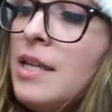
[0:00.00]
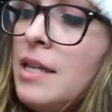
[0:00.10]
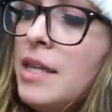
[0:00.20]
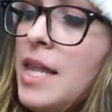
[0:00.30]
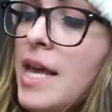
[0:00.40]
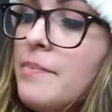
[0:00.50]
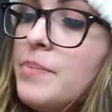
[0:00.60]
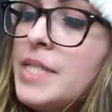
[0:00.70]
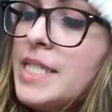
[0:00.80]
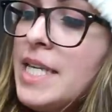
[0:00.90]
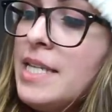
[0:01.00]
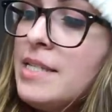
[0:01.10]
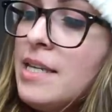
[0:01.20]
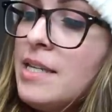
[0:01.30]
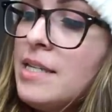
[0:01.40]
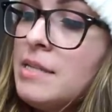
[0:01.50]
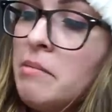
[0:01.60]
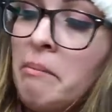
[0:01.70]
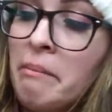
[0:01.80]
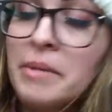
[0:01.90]
Les Petites
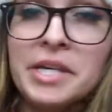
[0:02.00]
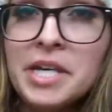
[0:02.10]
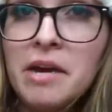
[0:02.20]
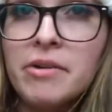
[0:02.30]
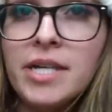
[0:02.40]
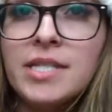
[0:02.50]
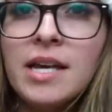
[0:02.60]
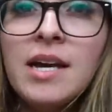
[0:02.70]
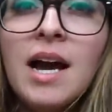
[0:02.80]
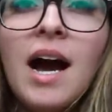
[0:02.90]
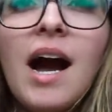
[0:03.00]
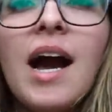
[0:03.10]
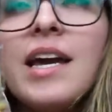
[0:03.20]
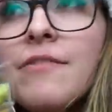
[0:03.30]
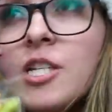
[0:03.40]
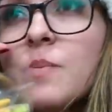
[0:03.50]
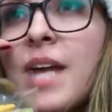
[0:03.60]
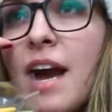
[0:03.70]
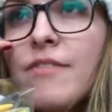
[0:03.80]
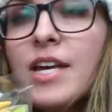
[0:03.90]
carrots. I have just been
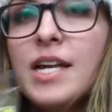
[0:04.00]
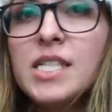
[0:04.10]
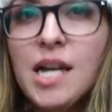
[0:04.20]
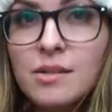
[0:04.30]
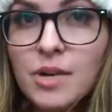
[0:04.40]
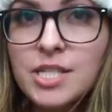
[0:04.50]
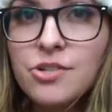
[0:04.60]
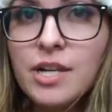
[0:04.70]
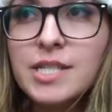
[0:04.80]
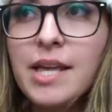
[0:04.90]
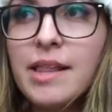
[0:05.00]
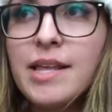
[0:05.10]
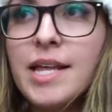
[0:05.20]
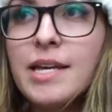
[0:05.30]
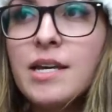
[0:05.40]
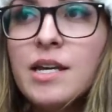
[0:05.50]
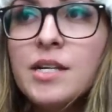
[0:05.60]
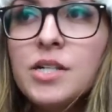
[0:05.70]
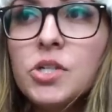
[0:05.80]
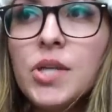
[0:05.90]
having at a lot of restaurants lately, like
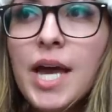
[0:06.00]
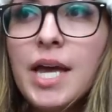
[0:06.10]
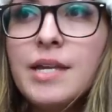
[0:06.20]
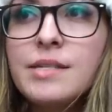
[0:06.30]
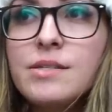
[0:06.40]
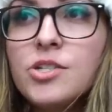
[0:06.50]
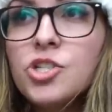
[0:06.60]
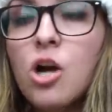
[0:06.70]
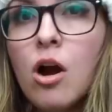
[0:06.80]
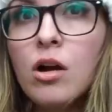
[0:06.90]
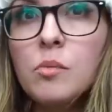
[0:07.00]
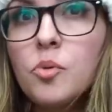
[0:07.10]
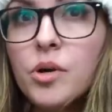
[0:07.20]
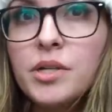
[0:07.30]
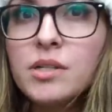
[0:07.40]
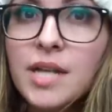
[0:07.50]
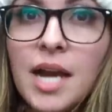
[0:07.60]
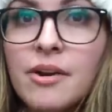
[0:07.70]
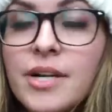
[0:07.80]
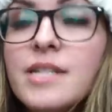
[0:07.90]
glazed charbroiled
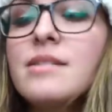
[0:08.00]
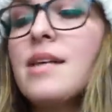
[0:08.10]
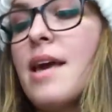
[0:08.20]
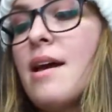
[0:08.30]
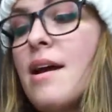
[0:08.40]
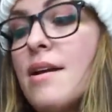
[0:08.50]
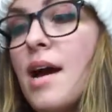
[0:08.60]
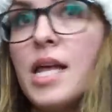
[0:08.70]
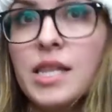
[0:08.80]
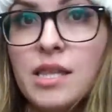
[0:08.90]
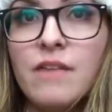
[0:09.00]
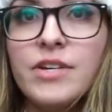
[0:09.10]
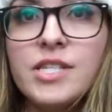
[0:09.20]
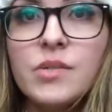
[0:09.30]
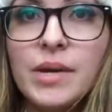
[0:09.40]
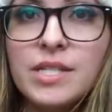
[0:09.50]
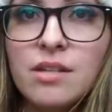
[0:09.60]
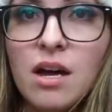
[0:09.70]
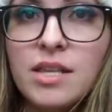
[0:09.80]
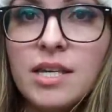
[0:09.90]
carrots, and I love it. So I
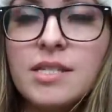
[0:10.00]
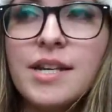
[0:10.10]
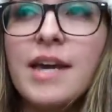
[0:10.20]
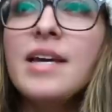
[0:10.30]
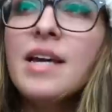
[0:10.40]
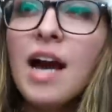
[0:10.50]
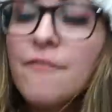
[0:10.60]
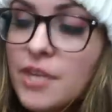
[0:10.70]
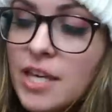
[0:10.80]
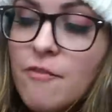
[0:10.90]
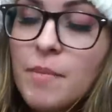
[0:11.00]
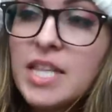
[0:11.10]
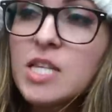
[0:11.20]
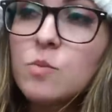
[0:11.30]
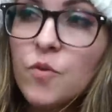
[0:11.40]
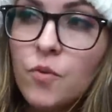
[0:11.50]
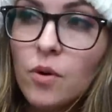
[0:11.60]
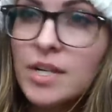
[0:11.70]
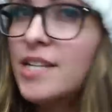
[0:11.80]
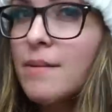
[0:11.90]
saw these and I feel like I've made these
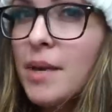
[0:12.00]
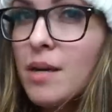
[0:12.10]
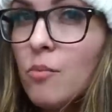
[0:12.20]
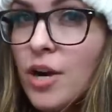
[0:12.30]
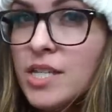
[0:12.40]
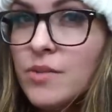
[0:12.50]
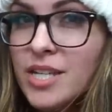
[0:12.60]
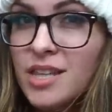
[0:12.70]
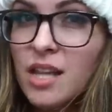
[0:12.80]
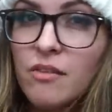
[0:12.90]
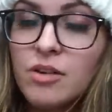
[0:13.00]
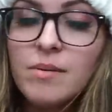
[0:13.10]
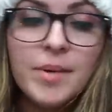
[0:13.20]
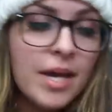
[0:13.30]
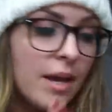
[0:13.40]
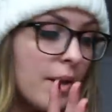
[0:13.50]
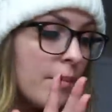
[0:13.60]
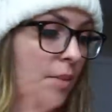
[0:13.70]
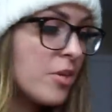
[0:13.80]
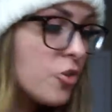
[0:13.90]
before and I didn't make them right, so I didn't love them,
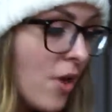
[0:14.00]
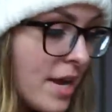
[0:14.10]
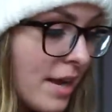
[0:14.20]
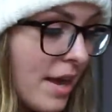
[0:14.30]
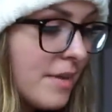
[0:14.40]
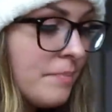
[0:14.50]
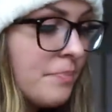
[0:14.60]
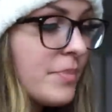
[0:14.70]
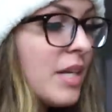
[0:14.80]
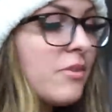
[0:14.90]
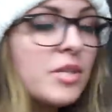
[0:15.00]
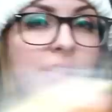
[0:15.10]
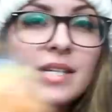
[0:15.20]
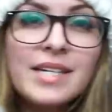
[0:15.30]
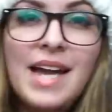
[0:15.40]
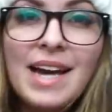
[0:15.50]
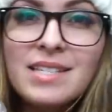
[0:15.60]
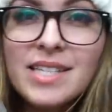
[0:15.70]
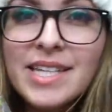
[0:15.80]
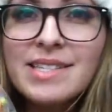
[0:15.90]
but I'm gonna try again. It looks like an
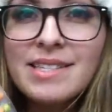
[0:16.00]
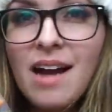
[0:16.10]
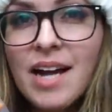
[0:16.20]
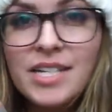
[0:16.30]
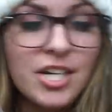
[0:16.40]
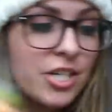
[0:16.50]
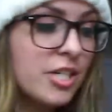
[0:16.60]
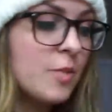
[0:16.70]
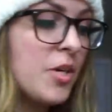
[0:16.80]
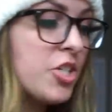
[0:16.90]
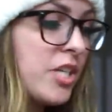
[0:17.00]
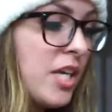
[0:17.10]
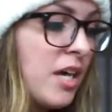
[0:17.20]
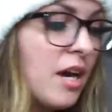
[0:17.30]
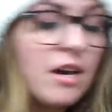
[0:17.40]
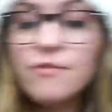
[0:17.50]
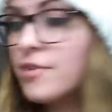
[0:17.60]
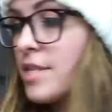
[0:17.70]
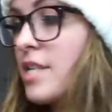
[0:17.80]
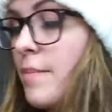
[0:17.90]
excellent side dish, especially for
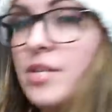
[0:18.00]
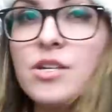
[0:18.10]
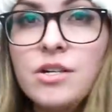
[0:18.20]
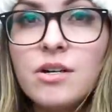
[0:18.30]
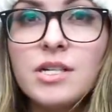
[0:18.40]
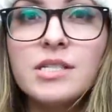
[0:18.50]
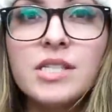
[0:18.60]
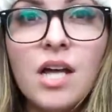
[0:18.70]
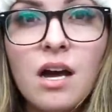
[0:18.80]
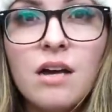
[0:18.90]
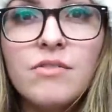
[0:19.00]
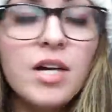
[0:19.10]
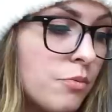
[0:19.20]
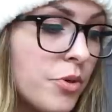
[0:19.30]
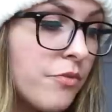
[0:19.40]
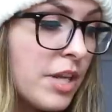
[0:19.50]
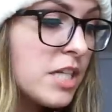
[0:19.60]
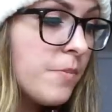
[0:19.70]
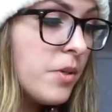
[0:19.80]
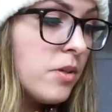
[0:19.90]
this time of year. I just love root
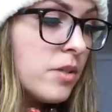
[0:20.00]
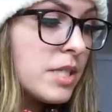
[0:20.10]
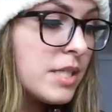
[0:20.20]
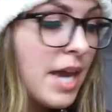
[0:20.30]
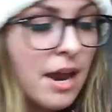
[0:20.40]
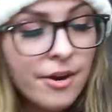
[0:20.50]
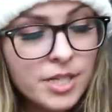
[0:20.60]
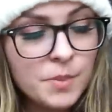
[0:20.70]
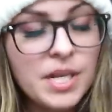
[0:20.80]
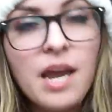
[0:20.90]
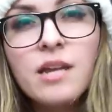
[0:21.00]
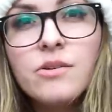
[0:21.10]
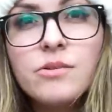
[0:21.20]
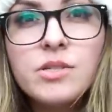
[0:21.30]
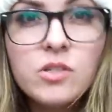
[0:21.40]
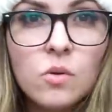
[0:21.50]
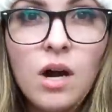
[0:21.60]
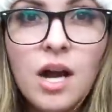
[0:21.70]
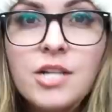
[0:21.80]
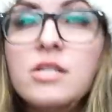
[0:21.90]
vegetables, carrots, potatoes,
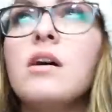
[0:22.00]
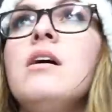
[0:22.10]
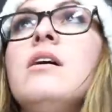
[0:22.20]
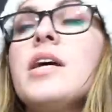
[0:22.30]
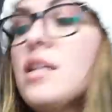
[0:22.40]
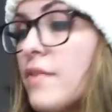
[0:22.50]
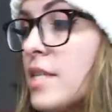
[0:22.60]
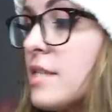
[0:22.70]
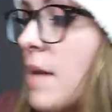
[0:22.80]
squash. Oh, I love it this time